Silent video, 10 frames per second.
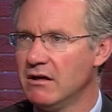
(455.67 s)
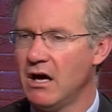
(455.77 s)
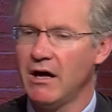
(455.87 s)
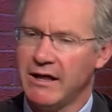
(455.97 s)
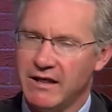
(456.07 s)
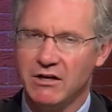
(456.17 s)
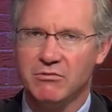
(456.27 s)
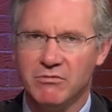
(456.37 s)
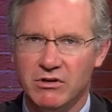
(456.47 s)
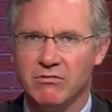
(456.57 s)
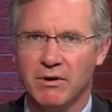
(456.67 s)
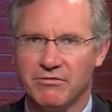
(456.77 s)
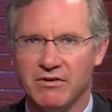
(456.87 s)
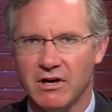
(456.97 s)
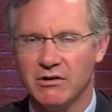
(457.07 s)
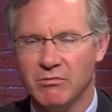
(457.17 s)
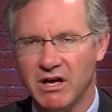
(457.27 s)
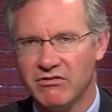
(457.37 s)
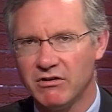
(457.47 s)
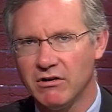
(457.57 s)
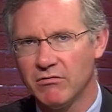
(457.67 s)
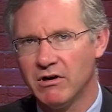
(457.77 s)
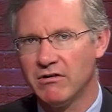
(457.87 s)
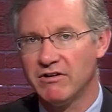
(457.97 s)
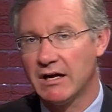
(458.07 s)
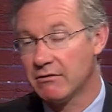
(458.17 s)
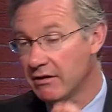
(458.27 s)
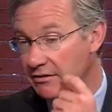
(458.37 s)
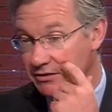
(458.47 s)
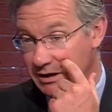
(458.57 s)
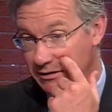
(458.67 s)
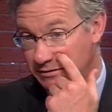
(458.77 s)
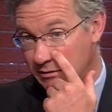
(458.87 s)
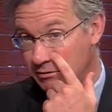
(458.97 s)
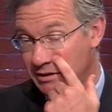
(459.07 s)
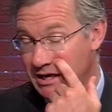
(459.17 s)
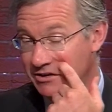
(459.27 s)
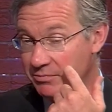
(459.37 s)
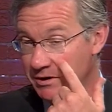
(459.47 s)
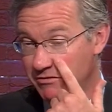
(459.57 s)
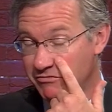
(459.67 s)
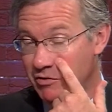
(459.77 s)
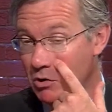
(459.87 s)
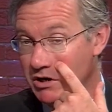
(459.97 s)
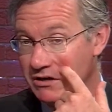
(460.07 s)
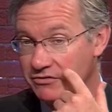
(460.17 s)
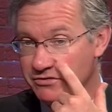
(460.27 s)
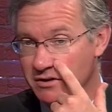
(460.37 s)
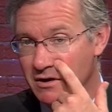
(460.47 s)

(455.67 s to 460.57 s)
And then you mentioned career and technical education. That really has been a focus